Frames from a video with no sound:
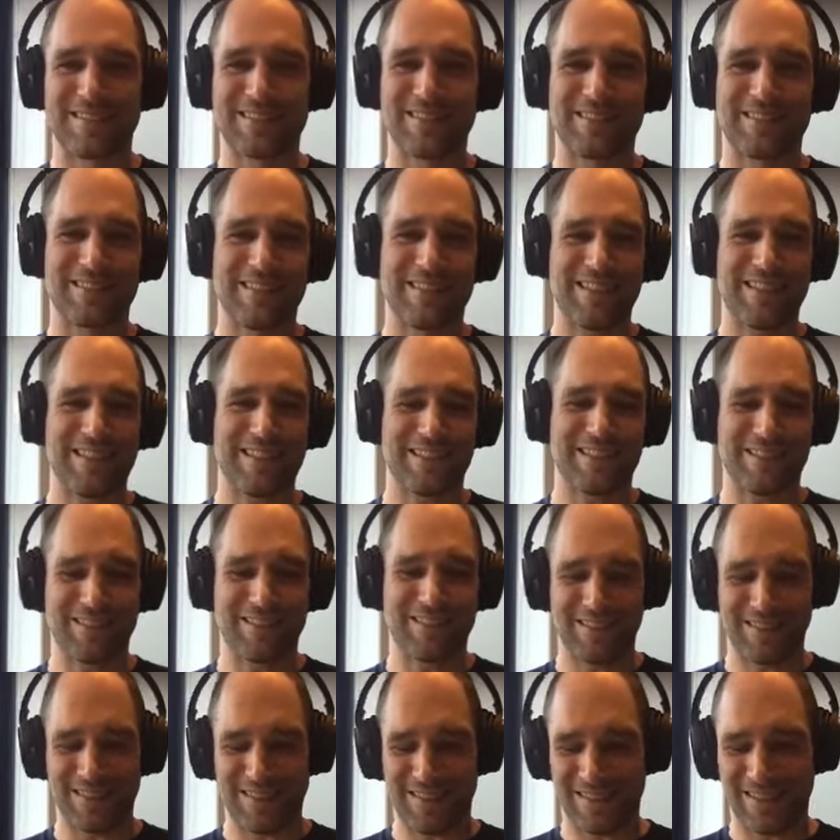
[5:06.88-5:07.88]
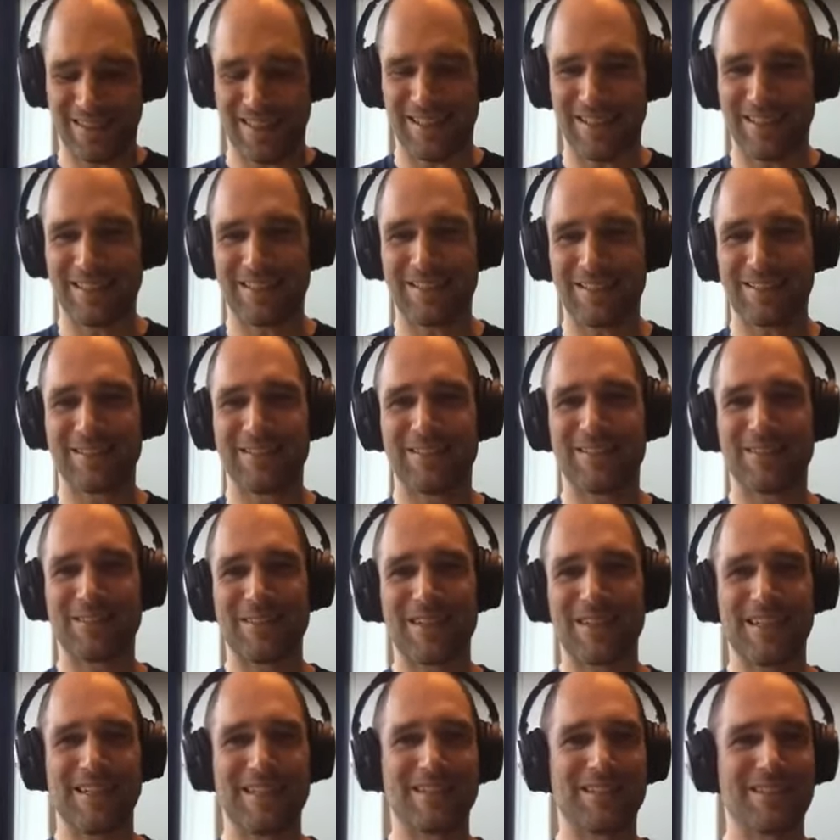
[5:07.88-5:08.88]
yeah.
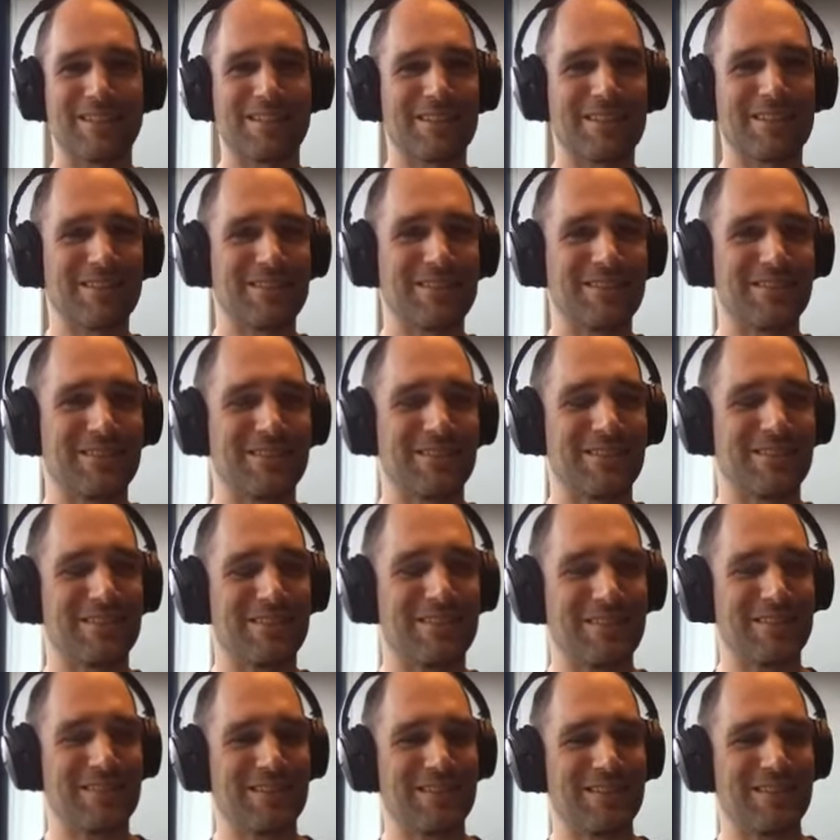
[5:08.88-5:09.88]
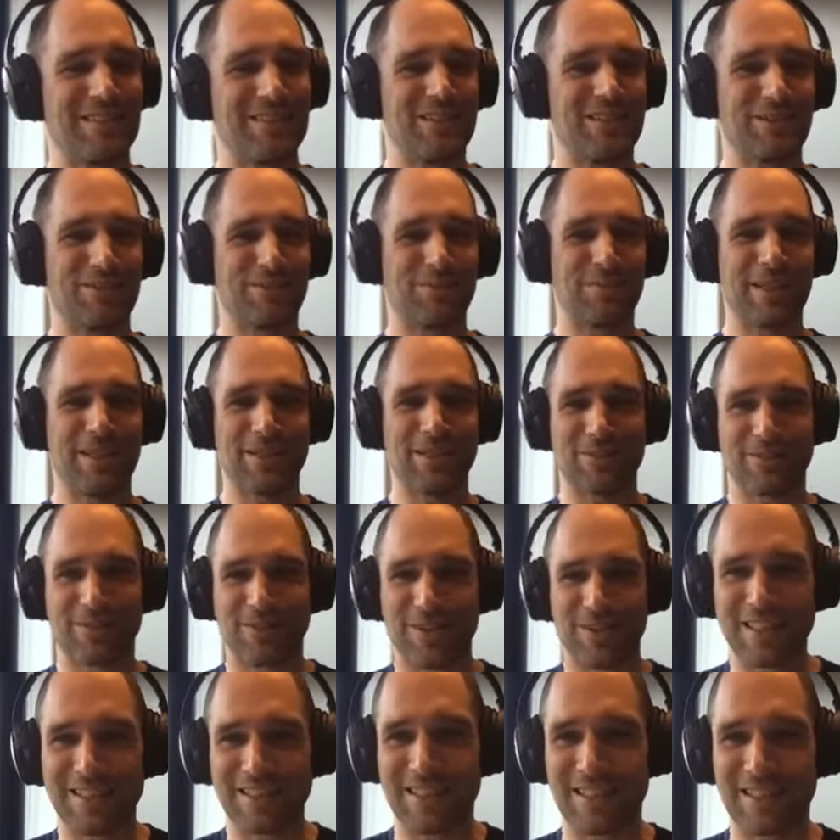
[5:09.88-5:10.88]
Yeah, this is a big
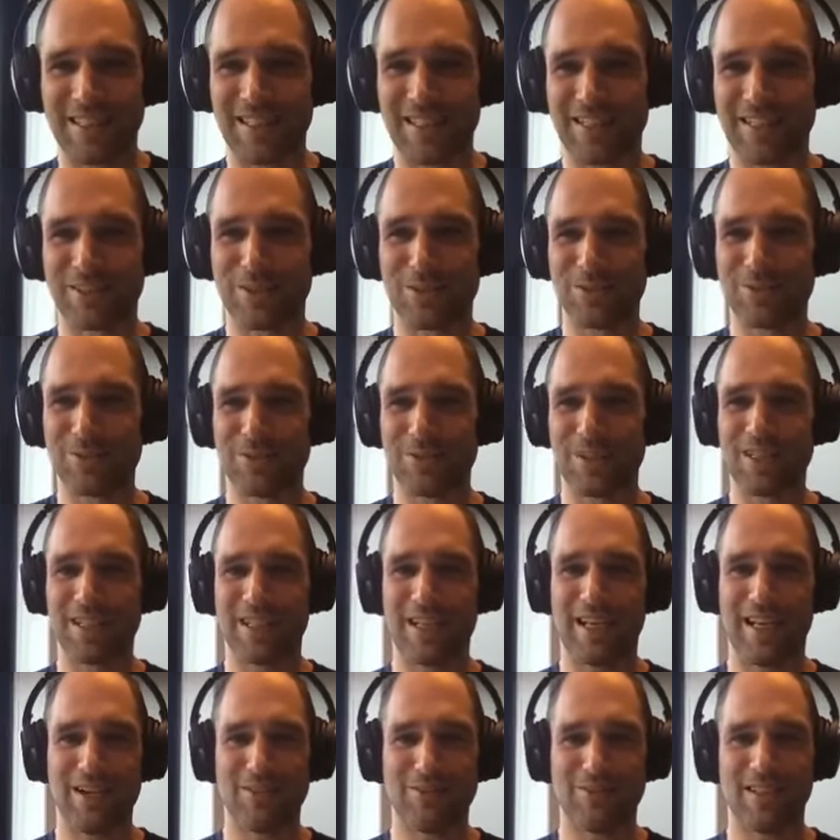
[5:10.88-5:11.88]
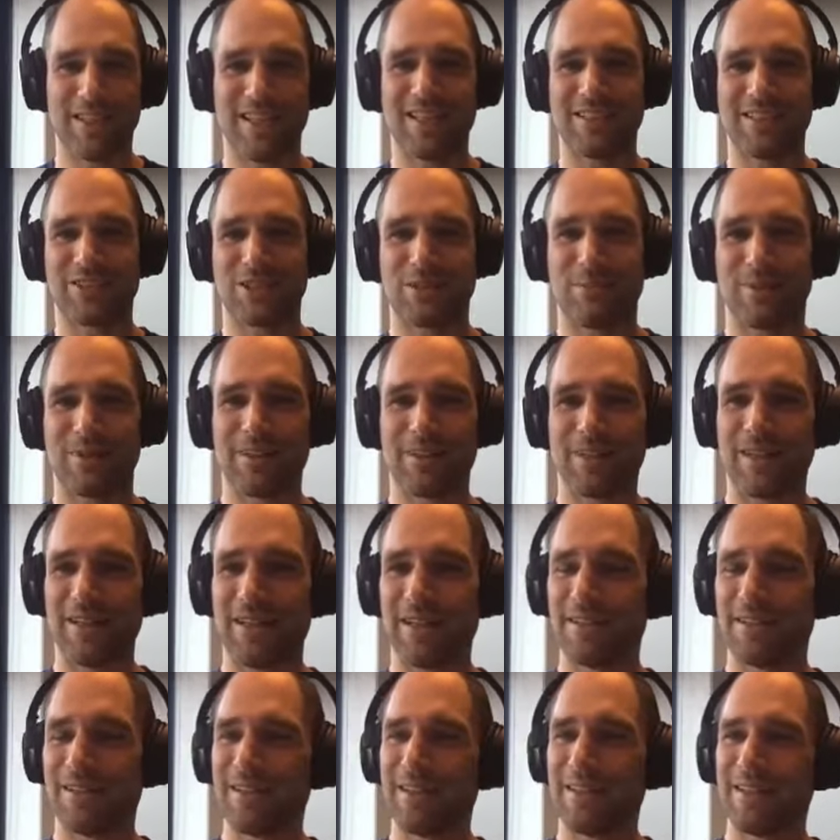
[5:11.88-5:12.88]
question, and I don't really have the answer, but
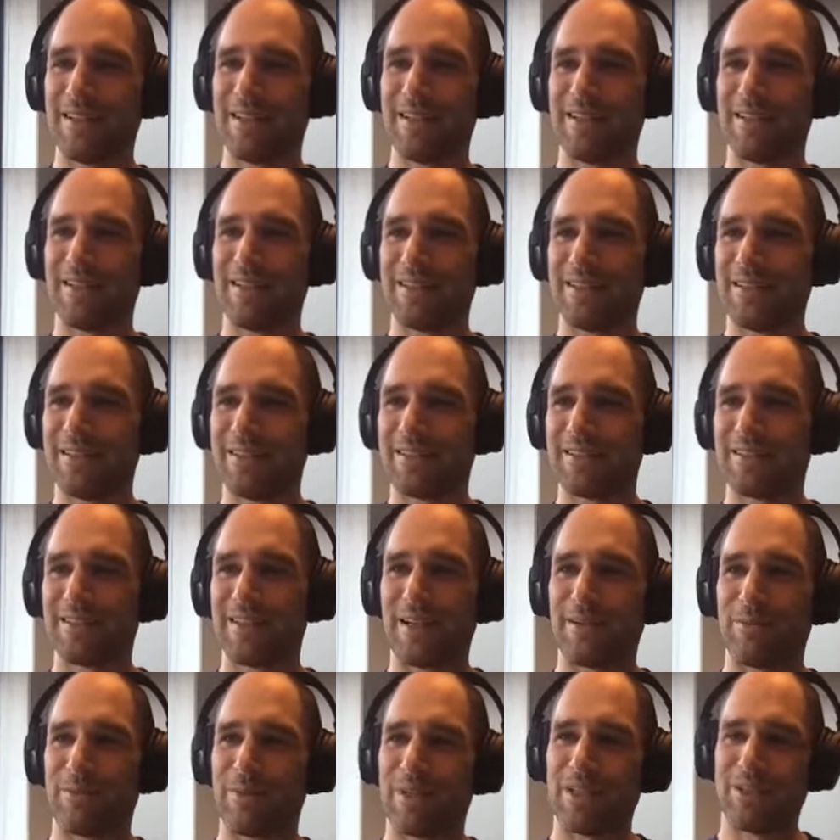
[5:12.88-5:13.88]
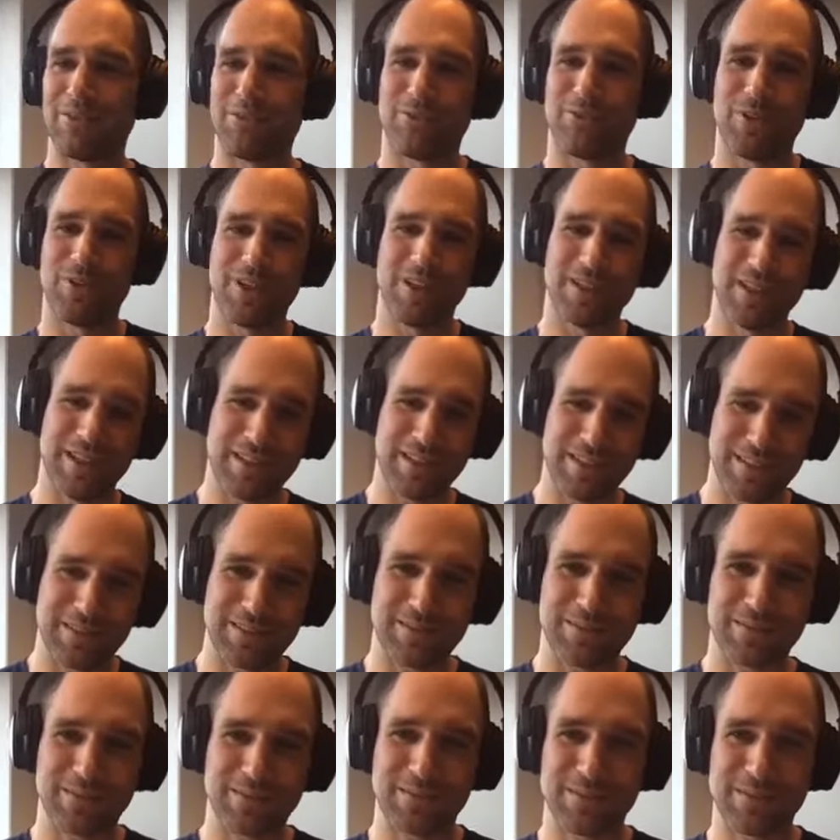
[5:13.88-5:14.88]
I'm really feeling,
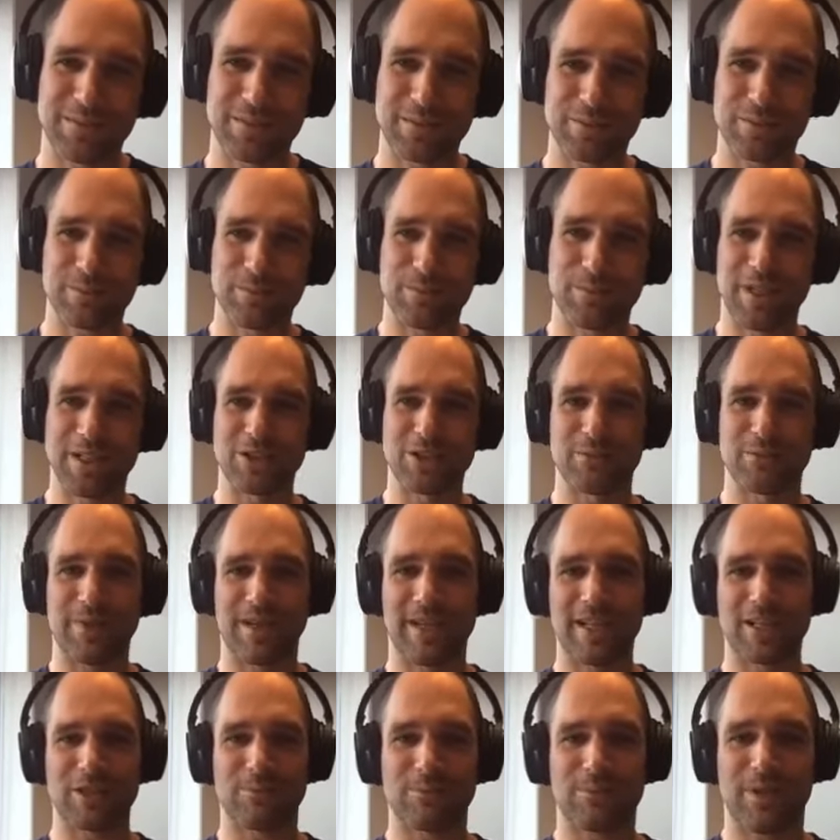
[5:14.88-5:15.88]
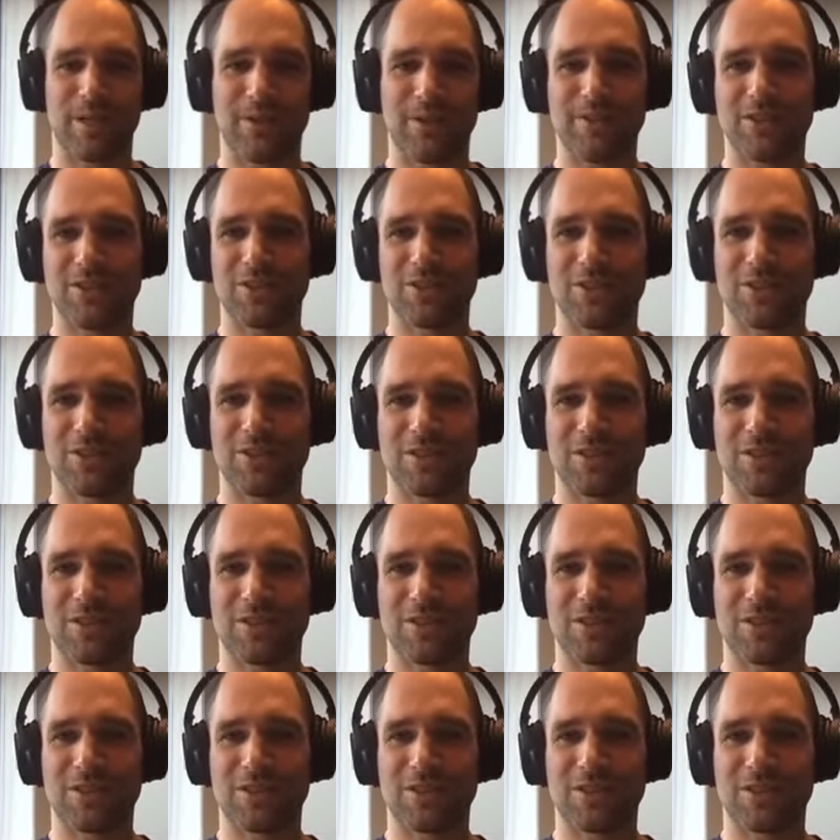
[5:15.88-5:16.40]
based on my experience,